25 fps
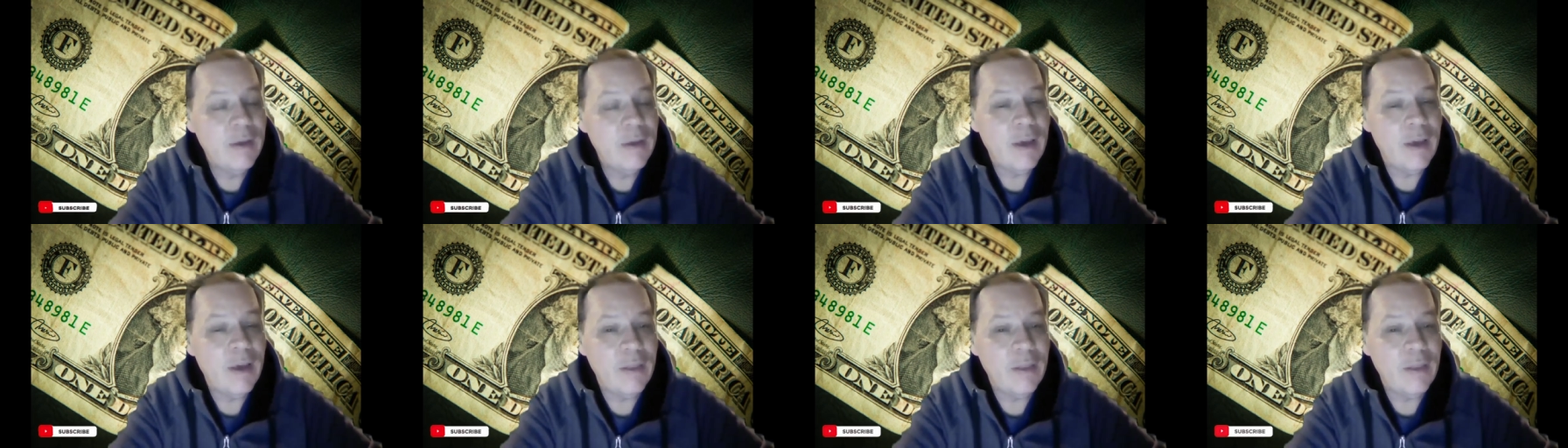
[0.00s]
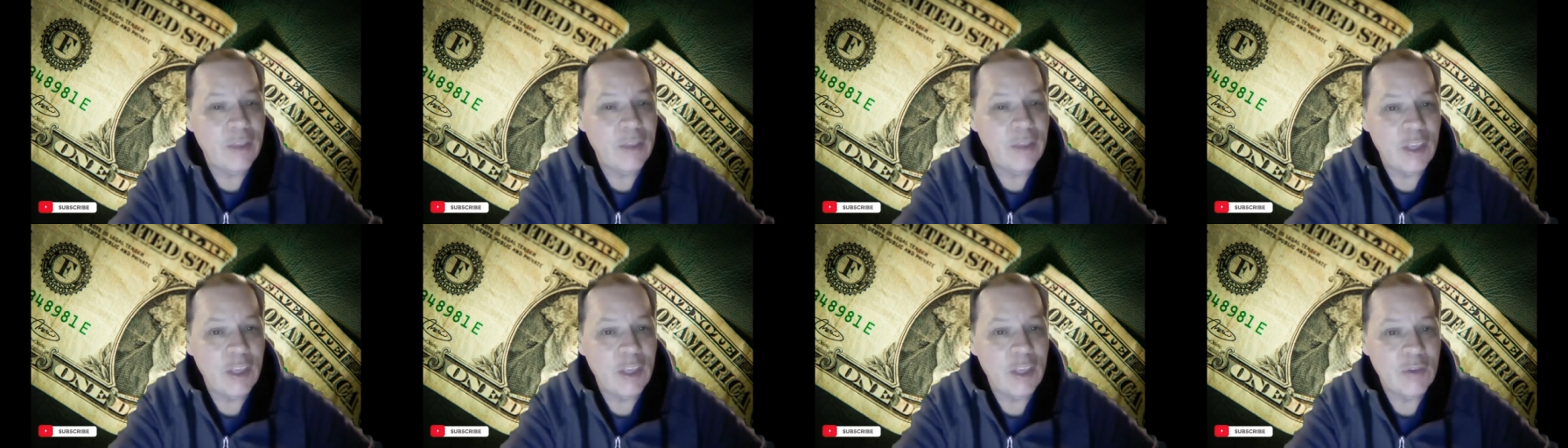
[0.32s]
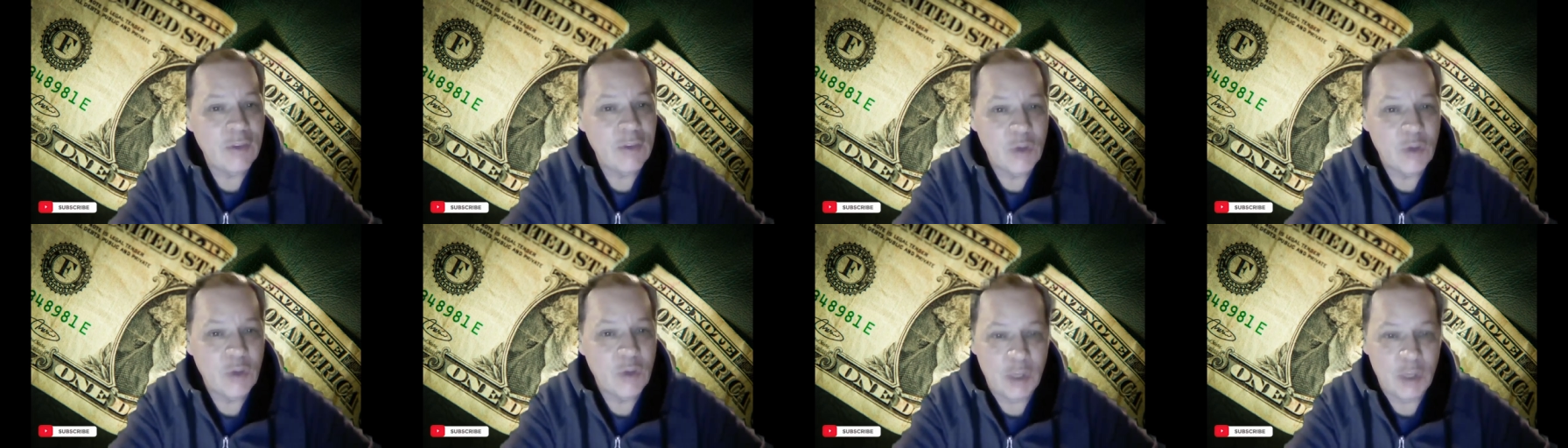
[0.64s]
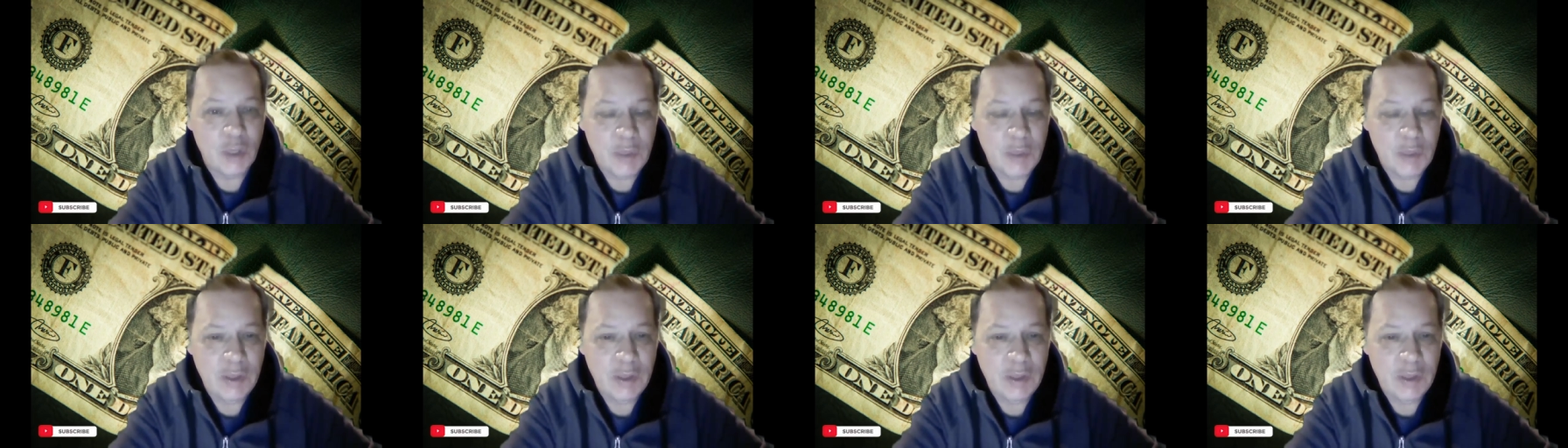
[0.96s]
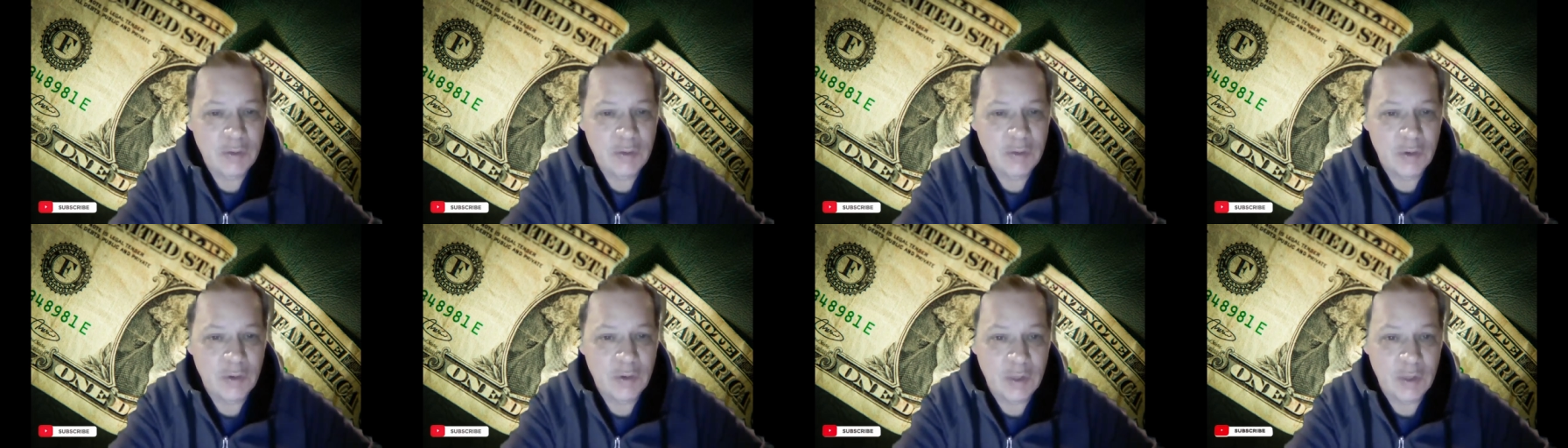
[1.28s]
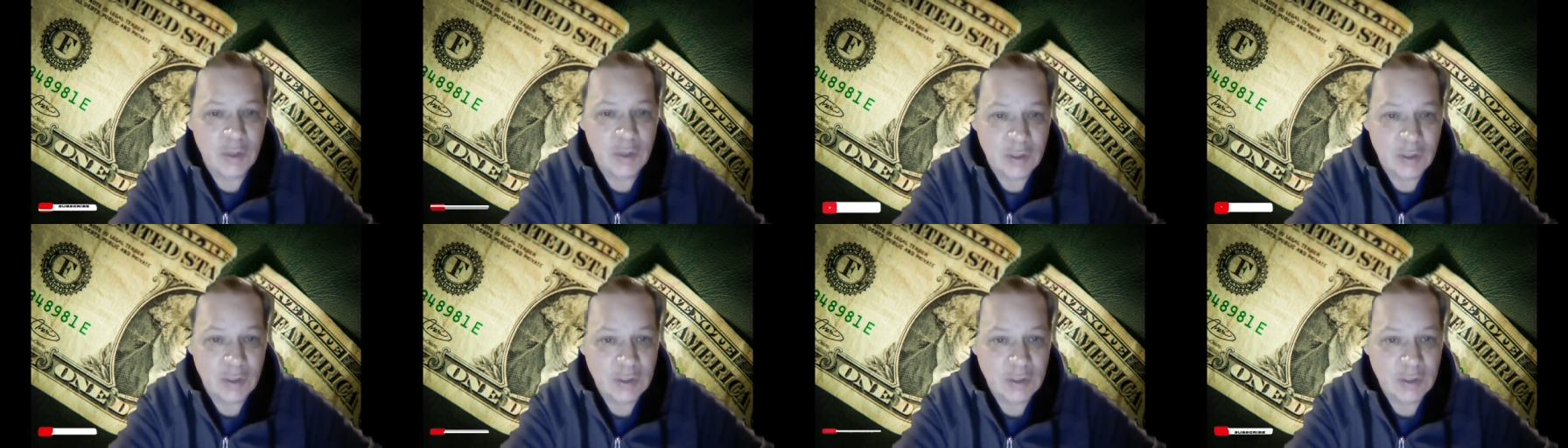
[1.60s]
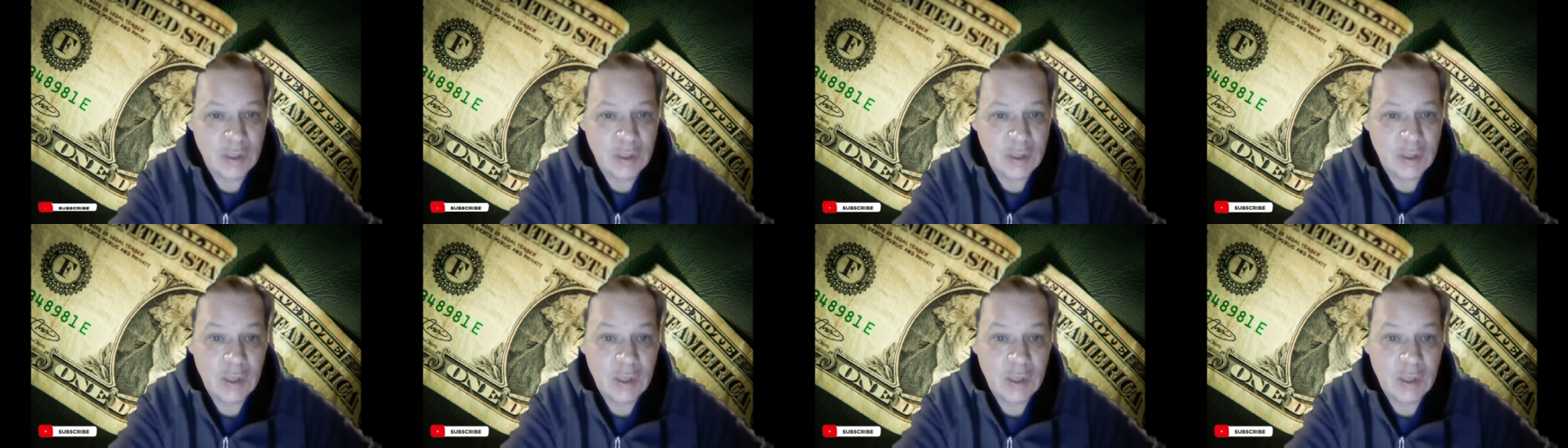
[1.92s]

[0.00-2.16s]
I thank you for joining me for this